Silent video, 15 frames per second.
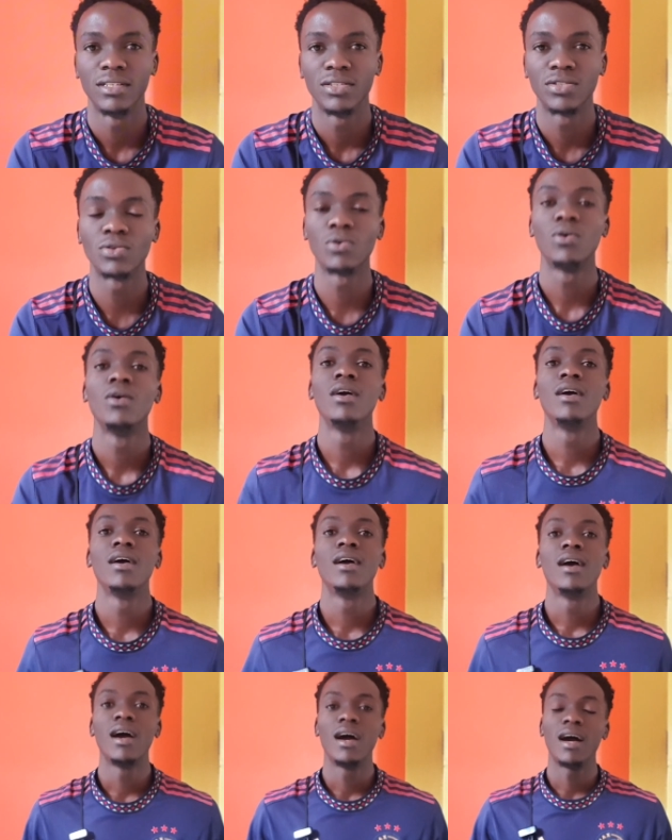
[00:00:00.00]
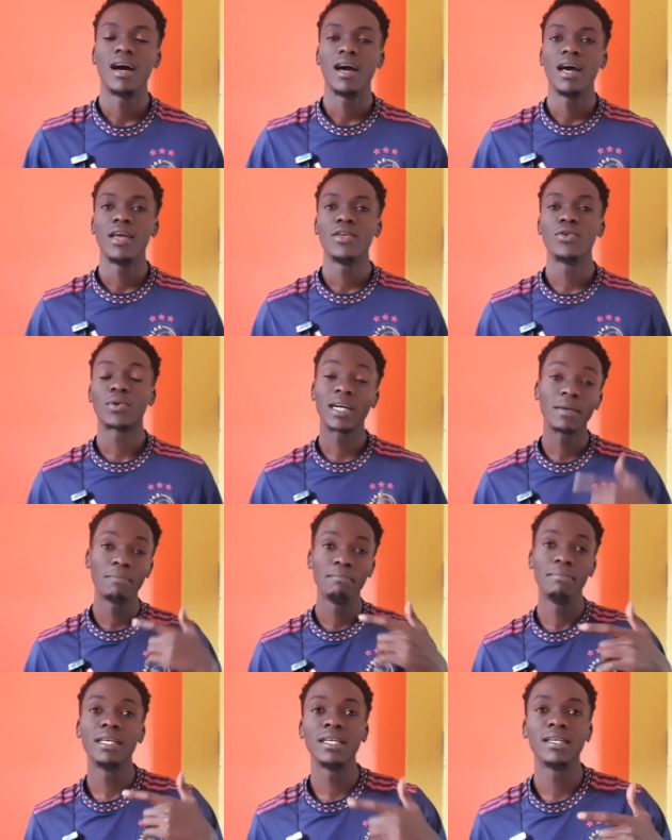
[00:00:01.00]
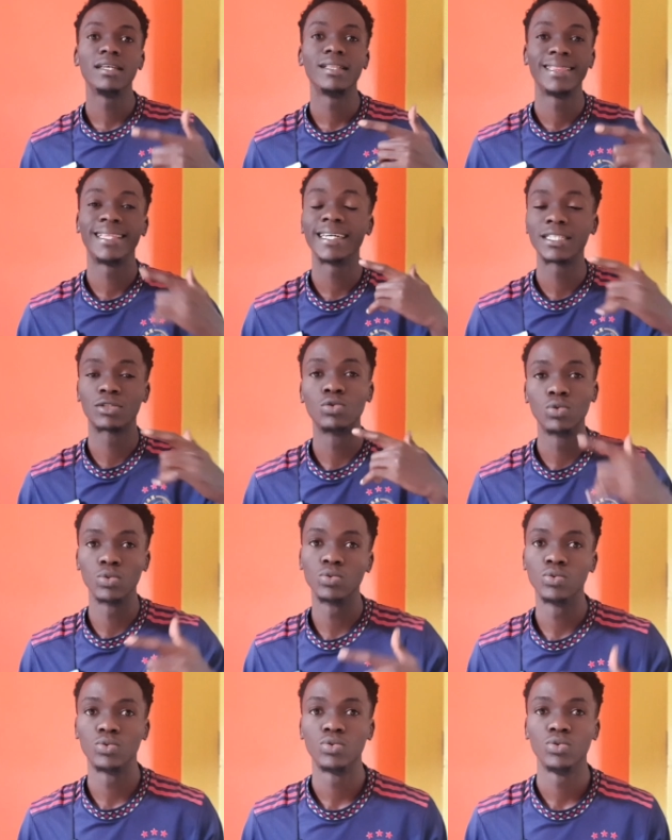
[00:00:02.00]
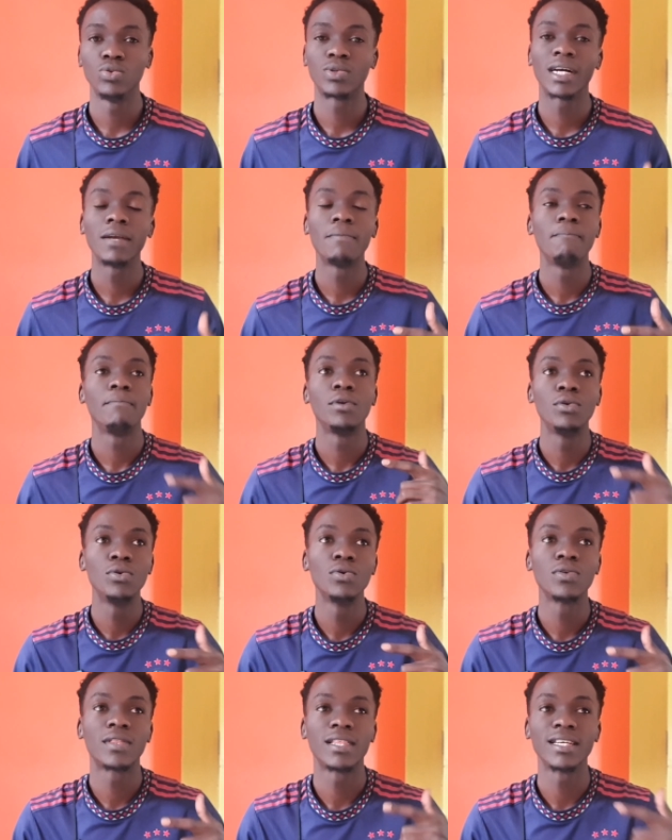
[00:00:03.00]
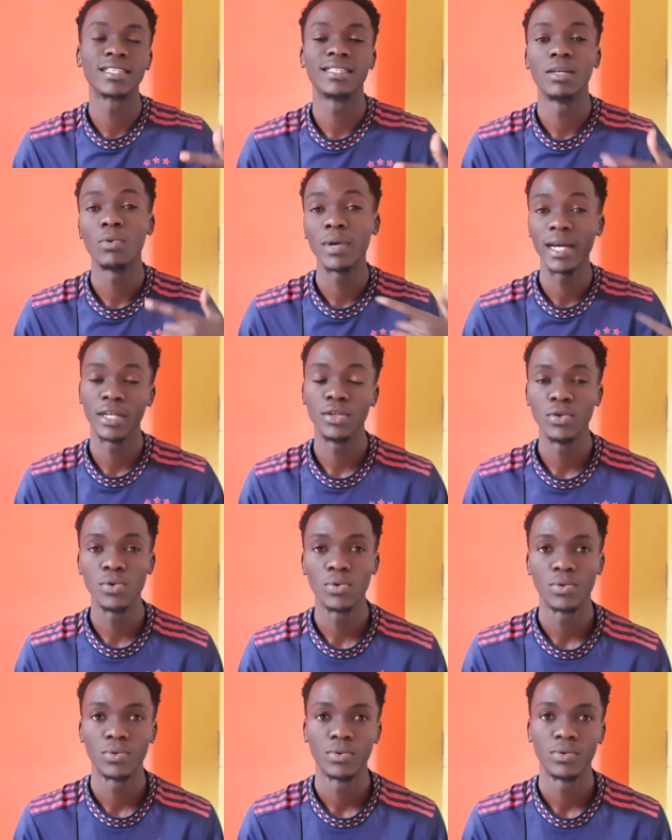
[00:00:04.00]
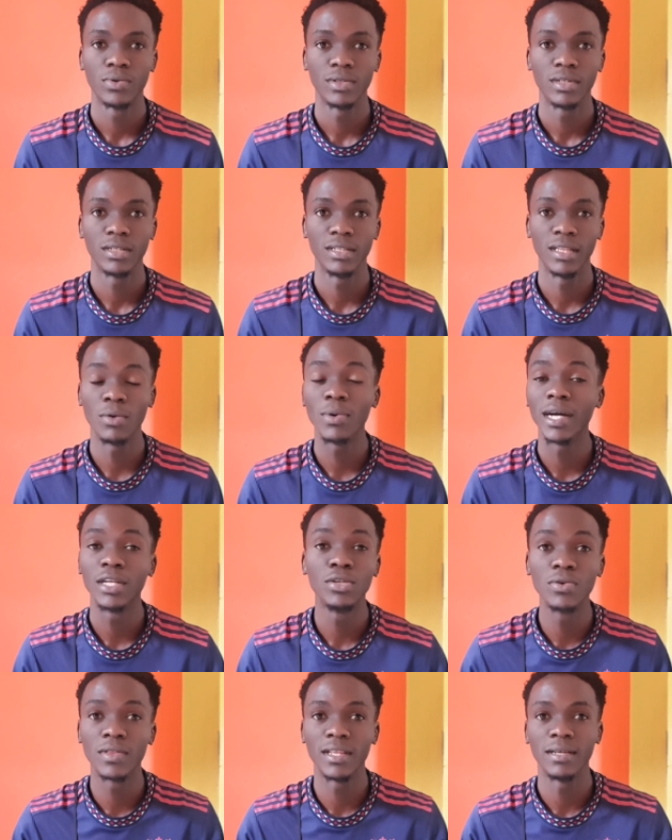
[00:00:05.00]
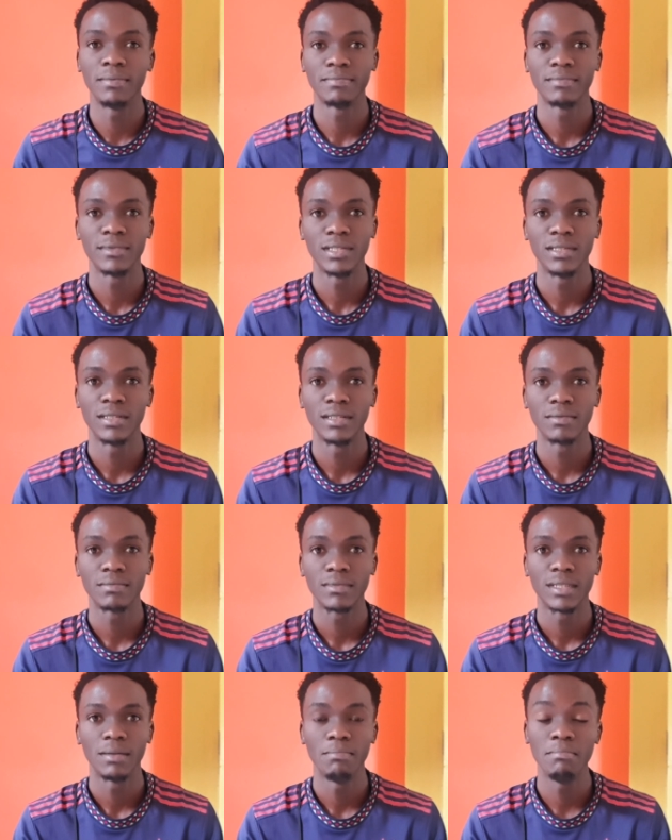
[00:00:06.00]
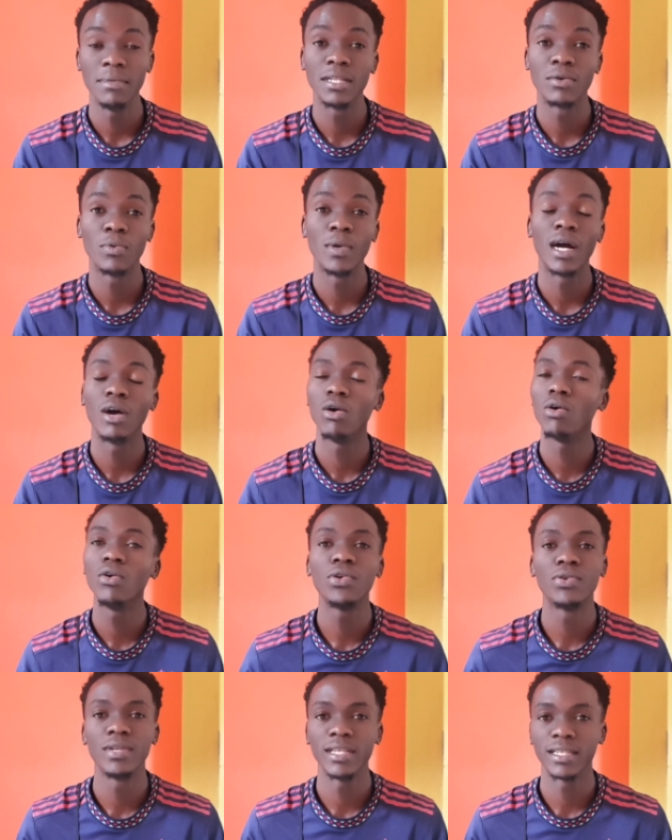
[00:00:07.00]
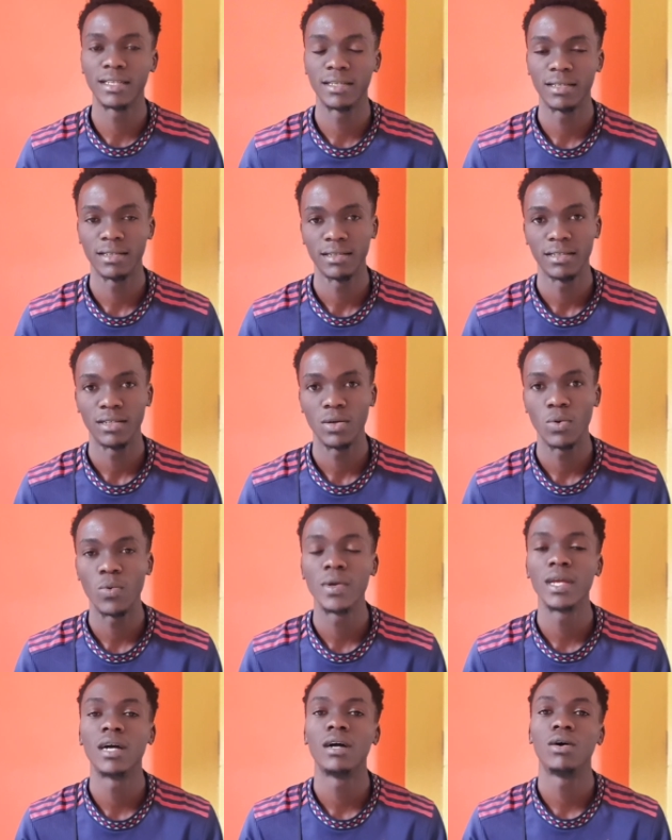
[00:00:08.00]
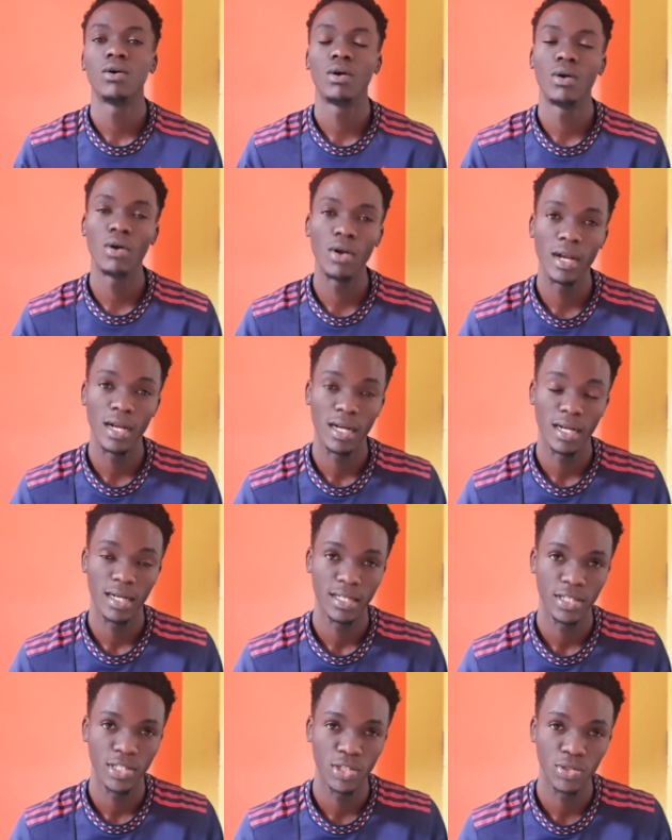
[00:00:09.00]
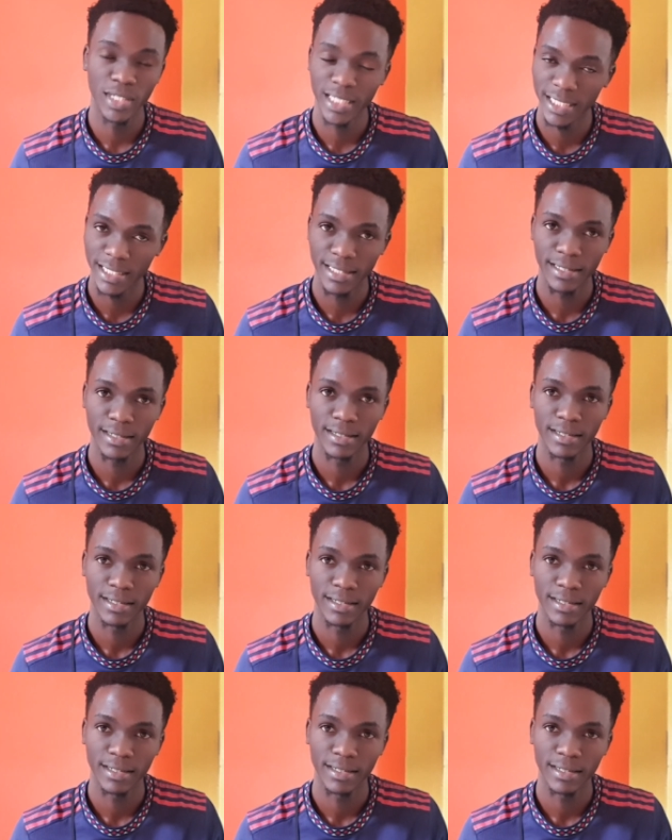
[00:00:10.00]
So you can't be that good. You can't do things the way I do, the way I do them Meaning, we are all unique. We are all unique.